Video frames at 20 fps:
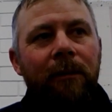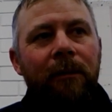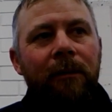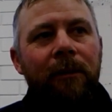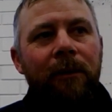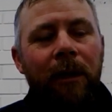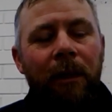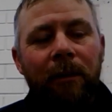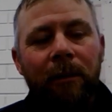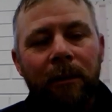
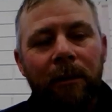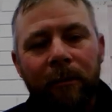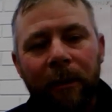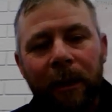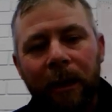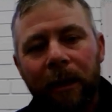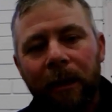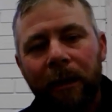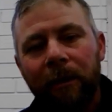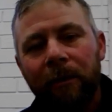show them
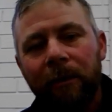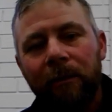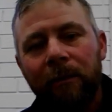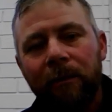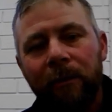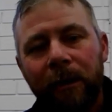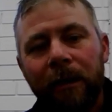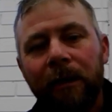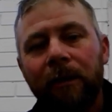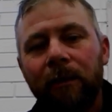how,
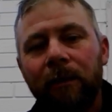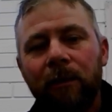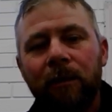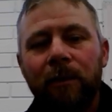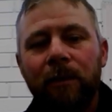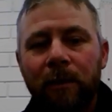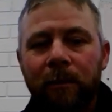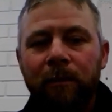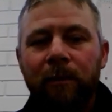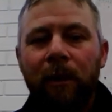when the
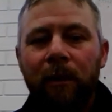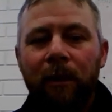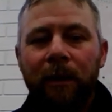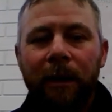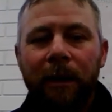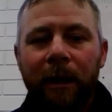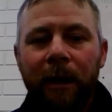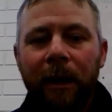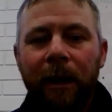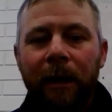horse was
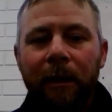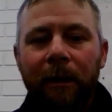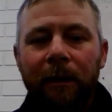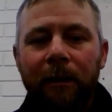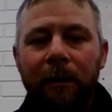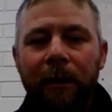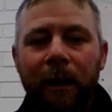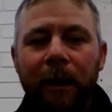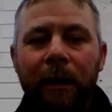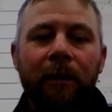blocking
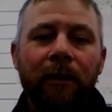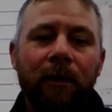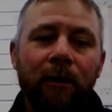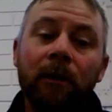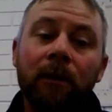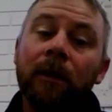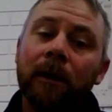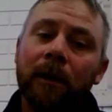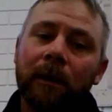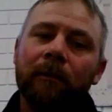out, how
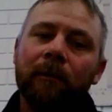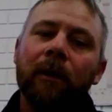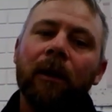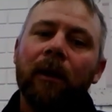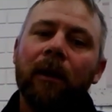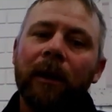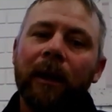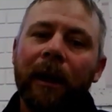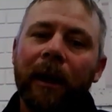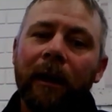good it could
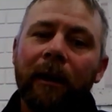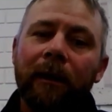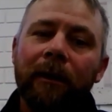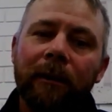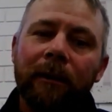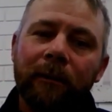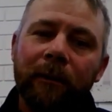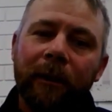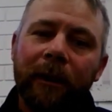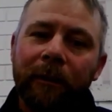block
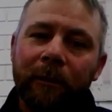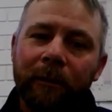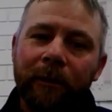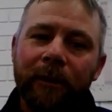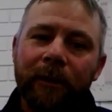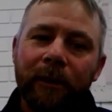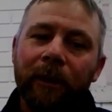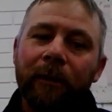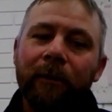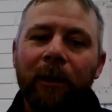out, and when it
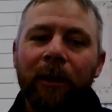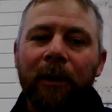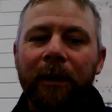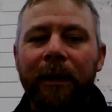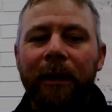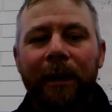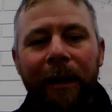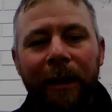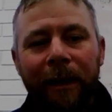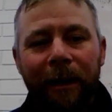was not
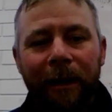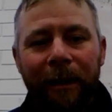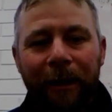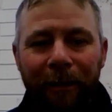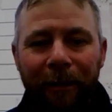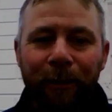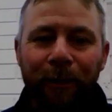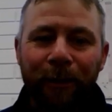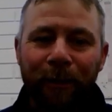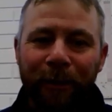blocking out, how
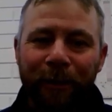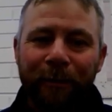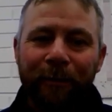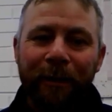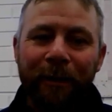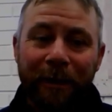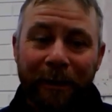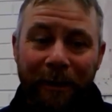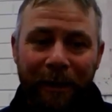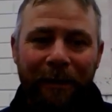good it could
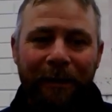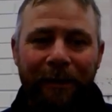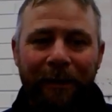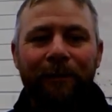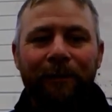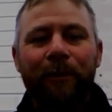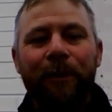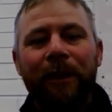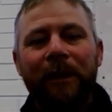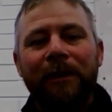be centered
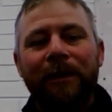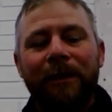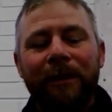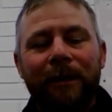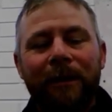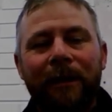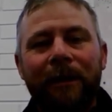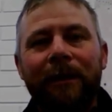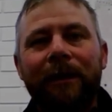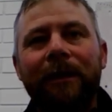and
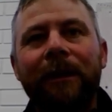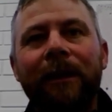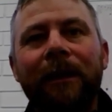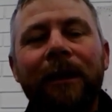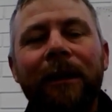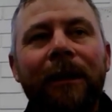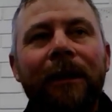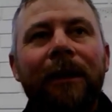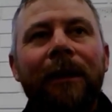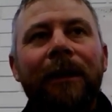present and
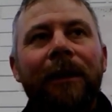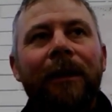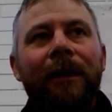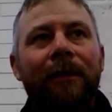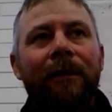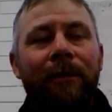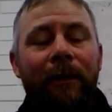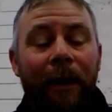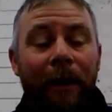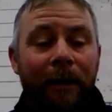
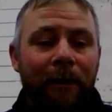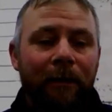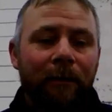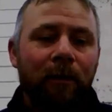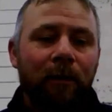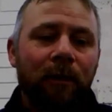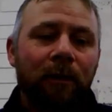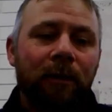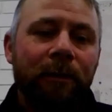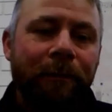
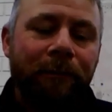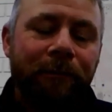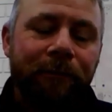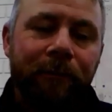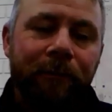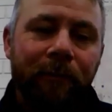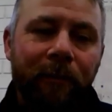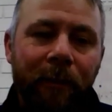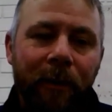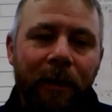available,
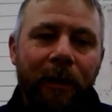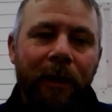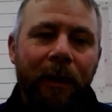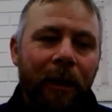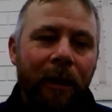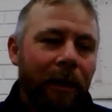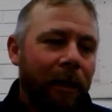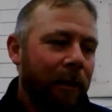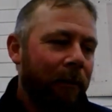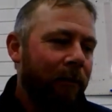
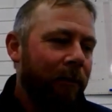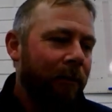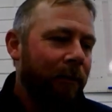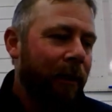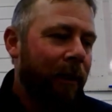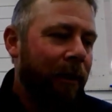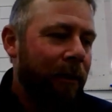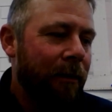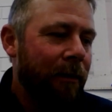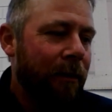
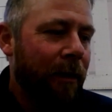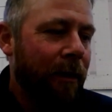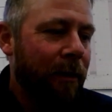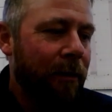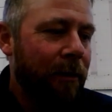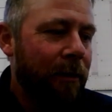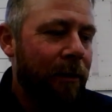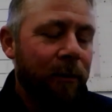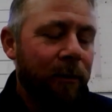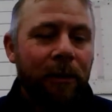
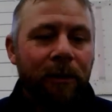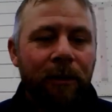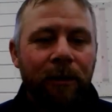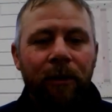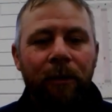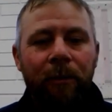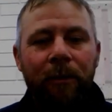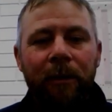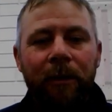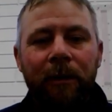and to
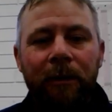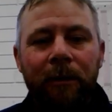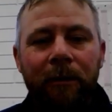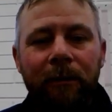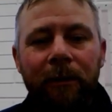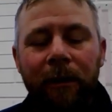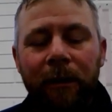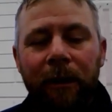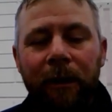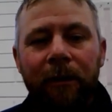interpret,
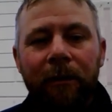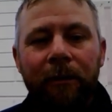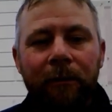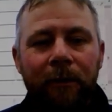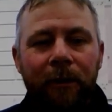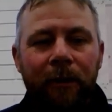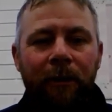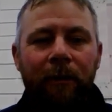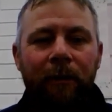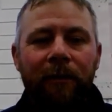
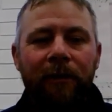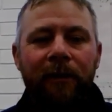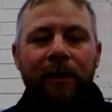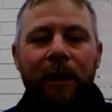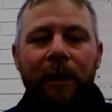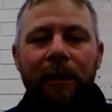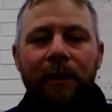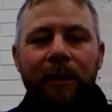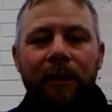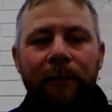the
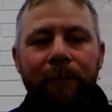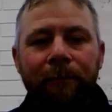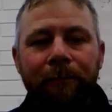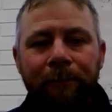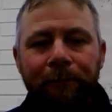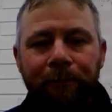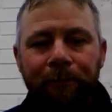conversation.